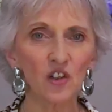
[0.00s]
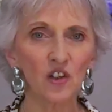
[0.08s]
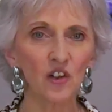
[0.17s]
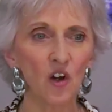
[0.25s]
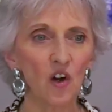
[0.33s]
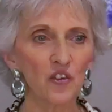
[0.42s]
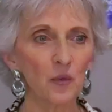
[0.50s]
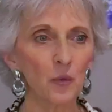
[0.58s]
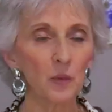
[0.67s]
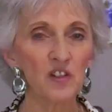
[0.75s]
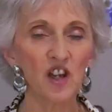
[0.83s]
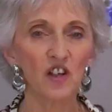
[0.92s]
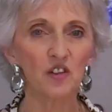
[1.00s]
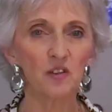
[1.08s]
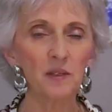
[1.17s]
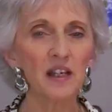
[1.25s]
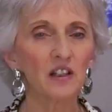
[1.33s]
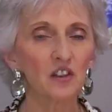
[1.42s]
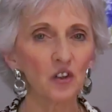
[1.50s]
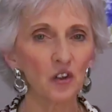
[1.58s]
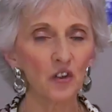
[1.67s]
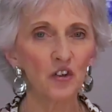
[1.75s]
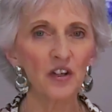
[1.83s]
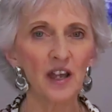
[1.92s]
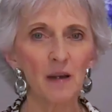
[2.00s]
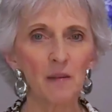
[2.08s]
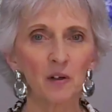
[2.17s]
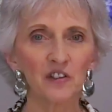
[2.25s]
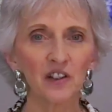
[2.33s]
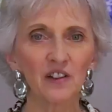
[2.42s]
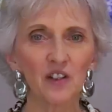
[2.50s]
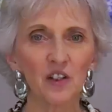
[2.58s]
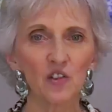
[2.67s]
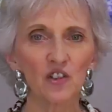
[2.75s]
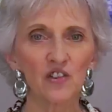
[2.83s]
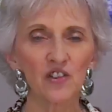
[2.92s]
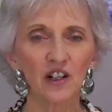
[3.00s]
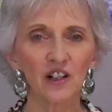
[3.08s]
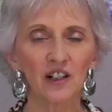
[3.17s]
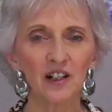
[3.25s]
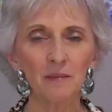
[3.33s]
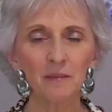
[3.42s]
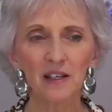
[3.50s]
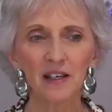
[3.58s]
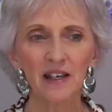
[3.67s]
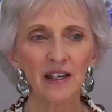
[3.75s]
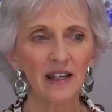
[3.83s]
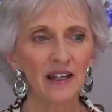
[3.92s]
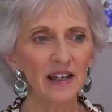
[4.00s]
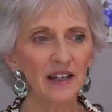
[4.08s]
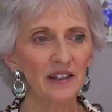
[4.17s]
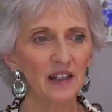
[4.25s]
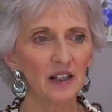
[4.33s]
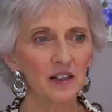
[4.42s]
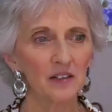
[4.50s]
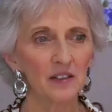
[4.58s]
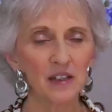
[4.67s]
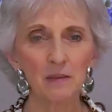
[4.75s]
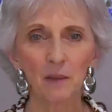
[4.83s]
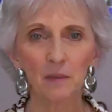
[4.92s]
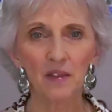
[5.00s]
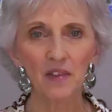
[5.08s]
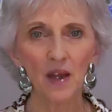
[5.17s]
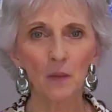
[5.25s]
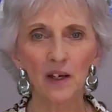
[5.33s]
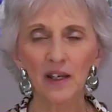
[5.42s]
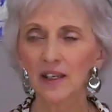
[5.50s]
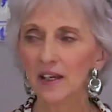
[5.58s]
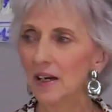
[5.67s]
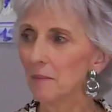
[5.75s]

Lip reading: You can also reach out to me at learn@martellinoceans.com and email me that way.